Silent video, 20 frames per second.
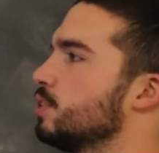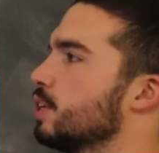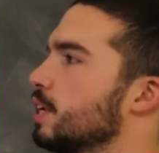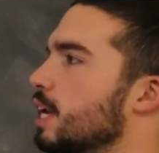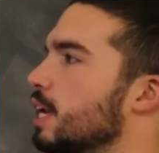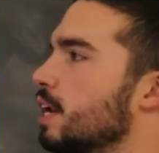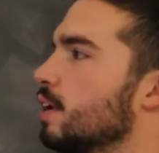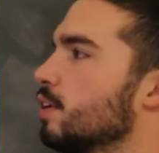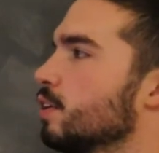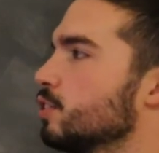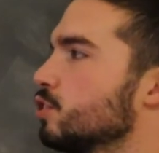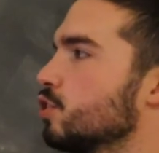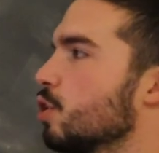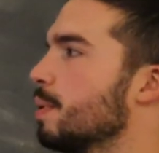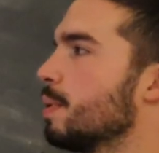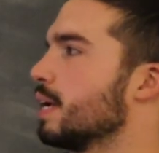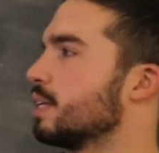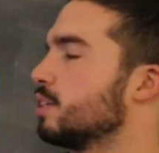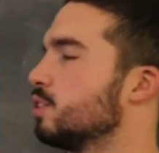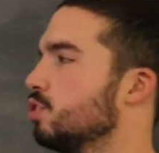Again, let's go
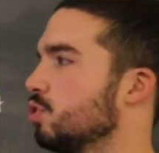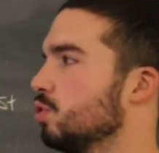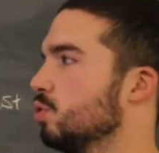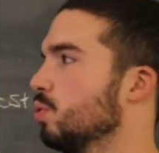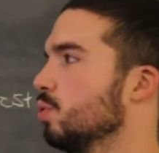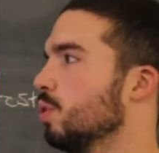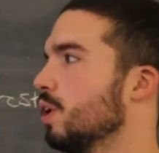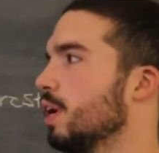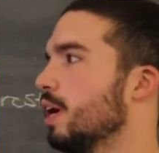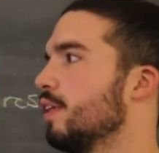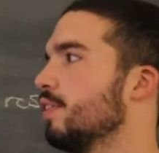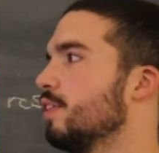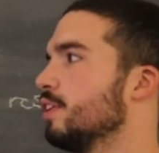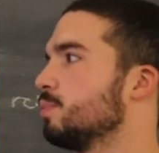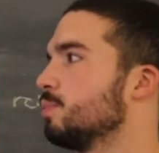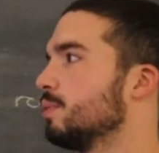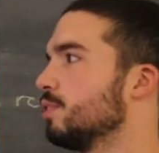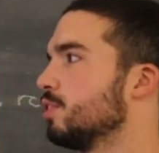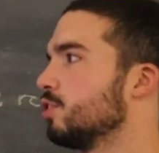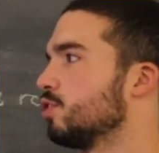back to
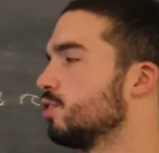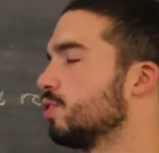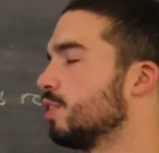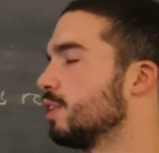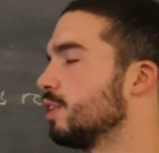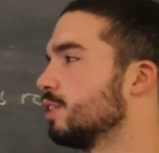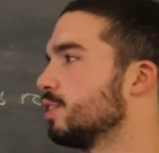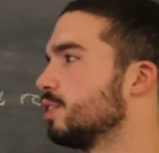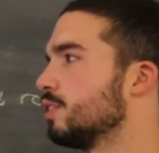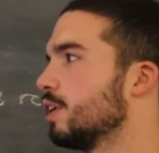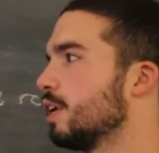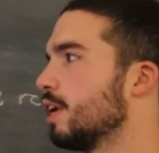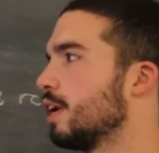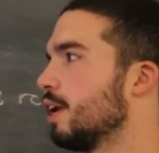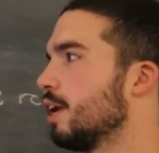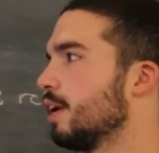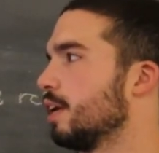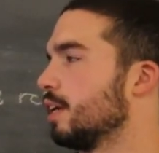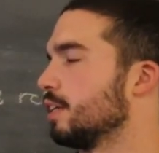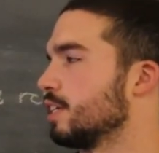this
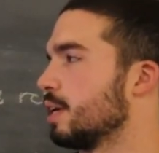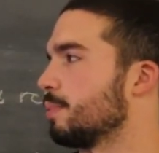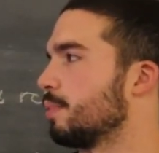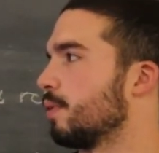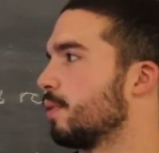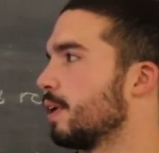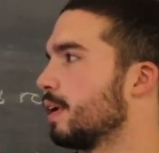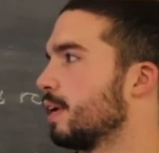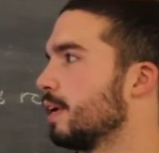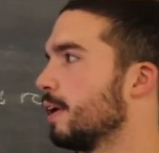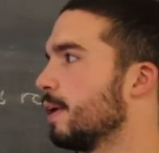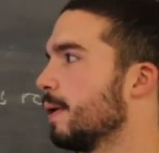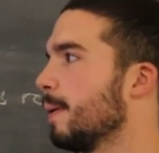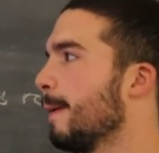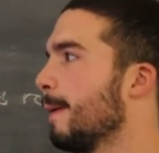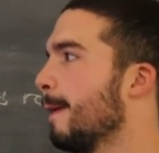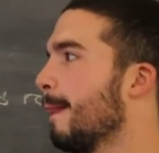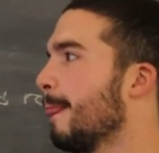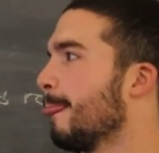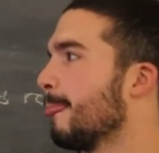example right
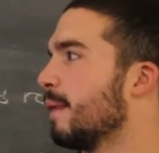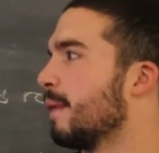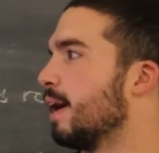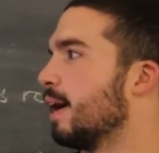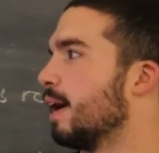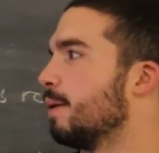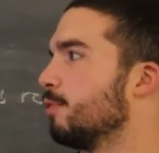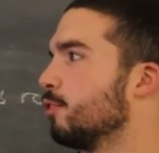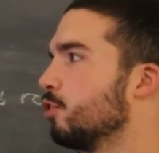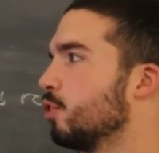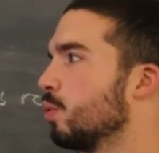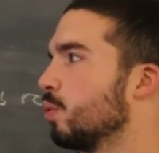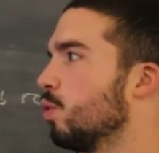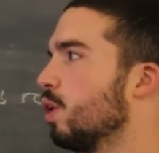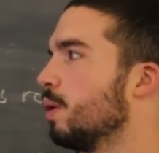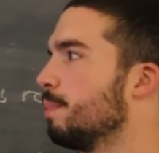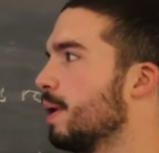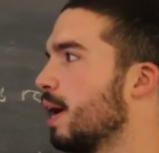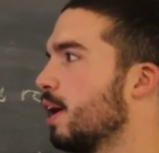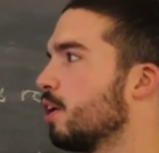here. They're doing
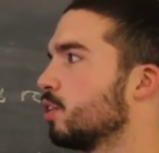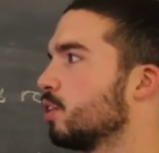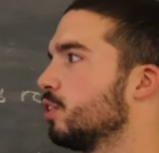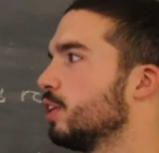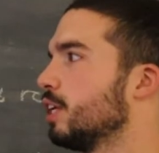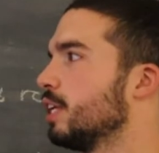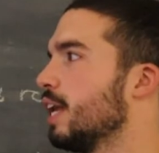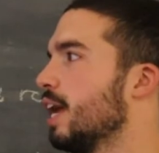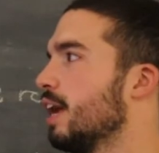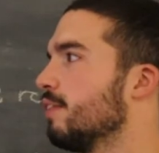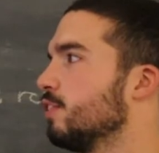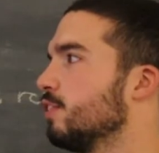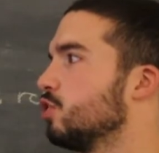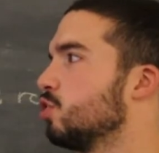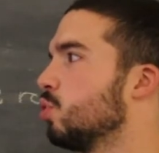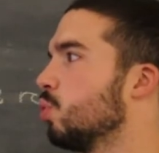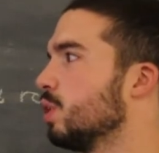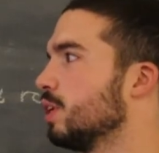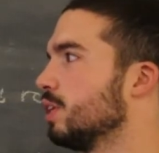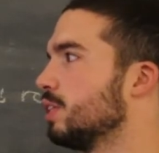1 power clean every
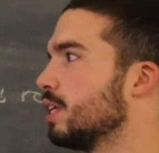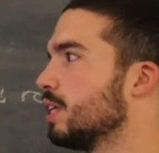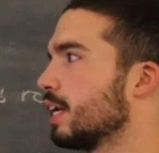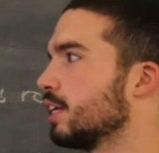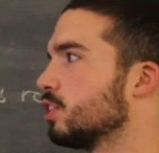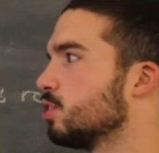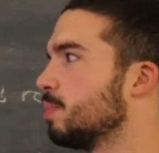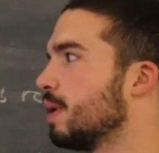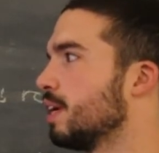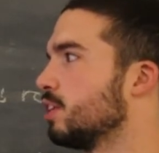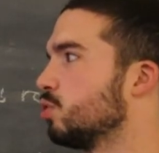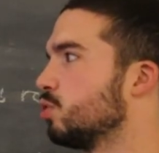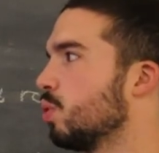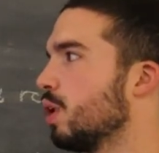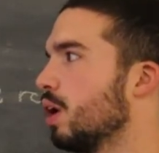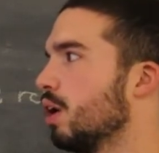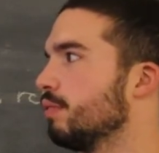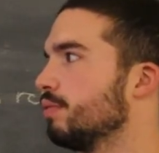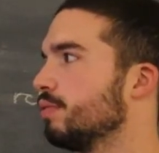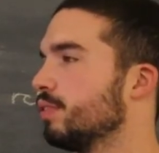20 seconds by
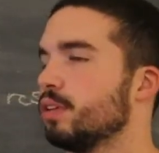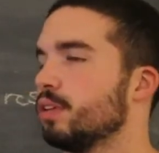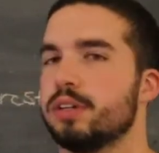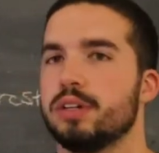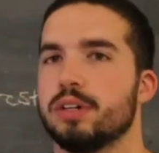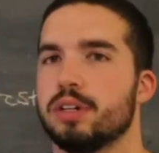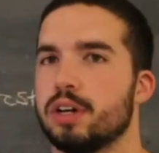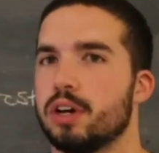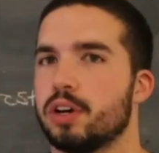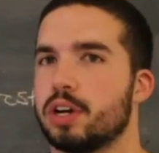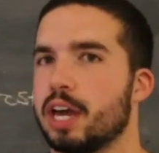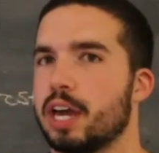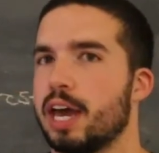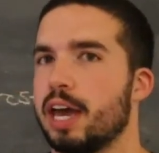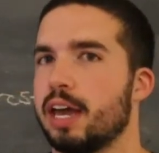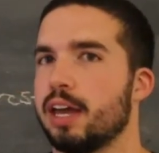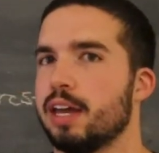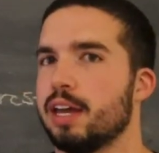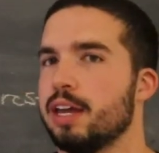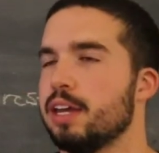12.
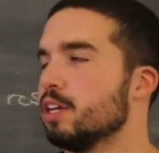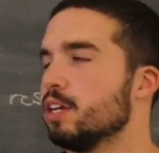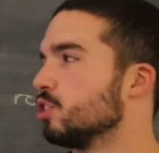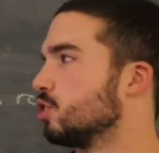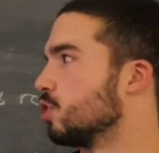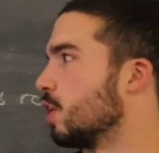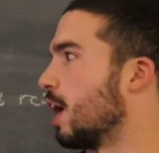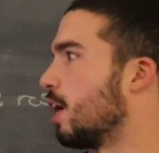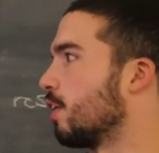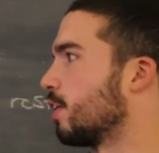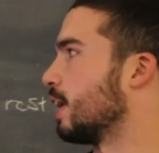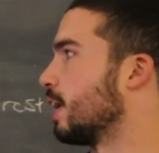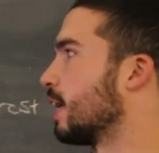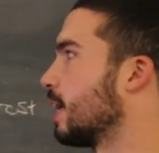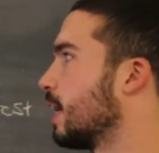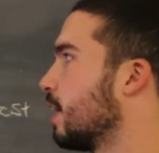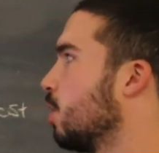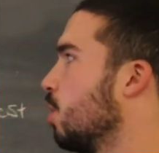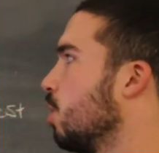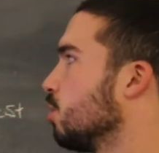Okay? So how can I
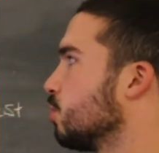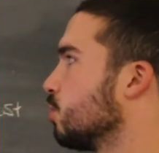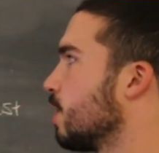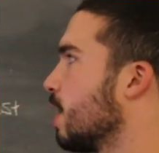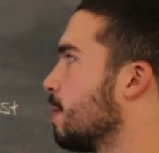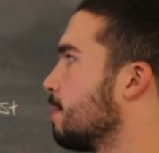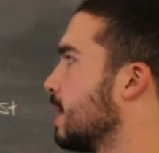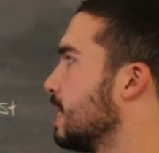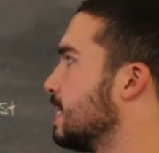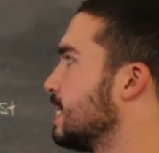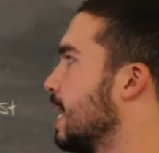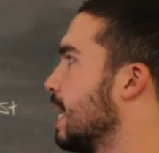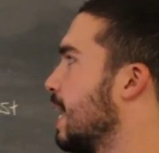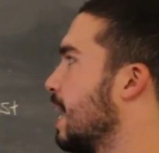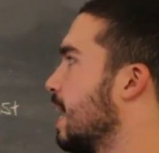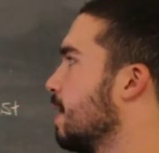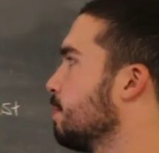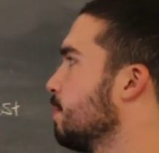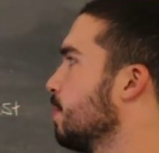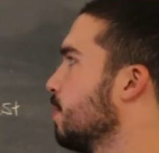kind of alter that by
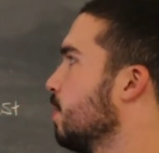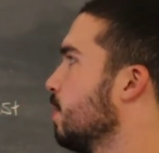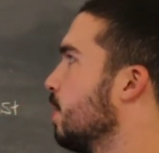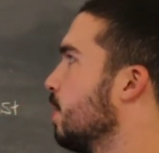time